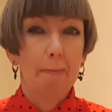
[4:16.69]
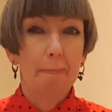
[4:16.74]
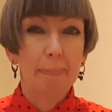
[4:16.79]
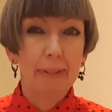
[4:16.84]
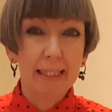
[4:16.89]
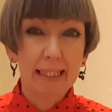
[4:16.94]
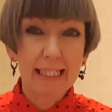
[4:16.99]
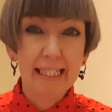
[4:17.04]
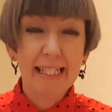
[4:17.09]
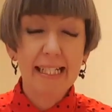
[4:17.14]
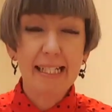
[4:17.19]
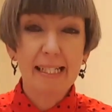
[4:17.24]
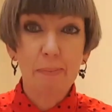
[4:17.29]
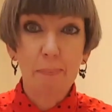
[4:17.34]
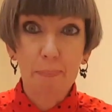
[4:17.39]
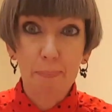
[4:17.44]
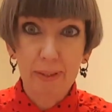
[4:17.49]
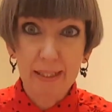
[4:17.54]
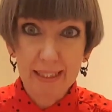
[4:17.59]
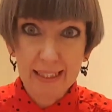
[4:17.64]

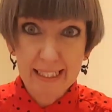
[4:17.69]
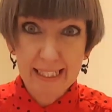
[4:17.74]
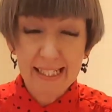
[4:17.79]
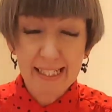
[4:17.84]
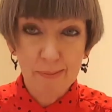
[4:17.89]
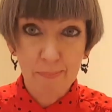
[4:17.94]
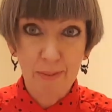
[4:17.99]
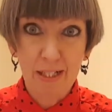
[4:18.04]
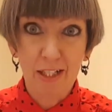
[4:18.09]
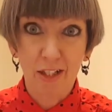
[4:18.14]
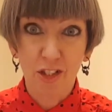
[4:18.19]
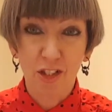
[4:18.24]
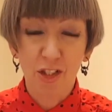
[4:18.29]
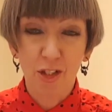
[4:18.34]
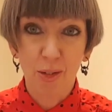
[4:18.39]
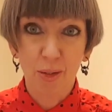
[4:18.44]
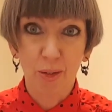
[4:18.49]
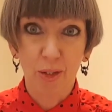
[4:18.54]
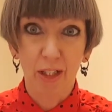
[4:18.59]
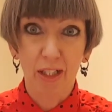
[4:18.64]
please, please make
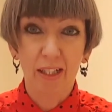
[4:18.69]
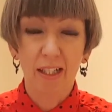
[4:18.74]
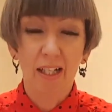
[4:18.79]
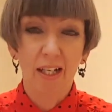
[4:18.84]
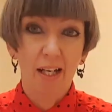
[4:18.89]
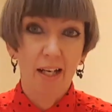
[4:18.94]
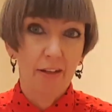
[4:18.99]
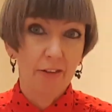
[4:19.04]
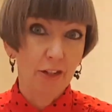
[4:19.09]
sure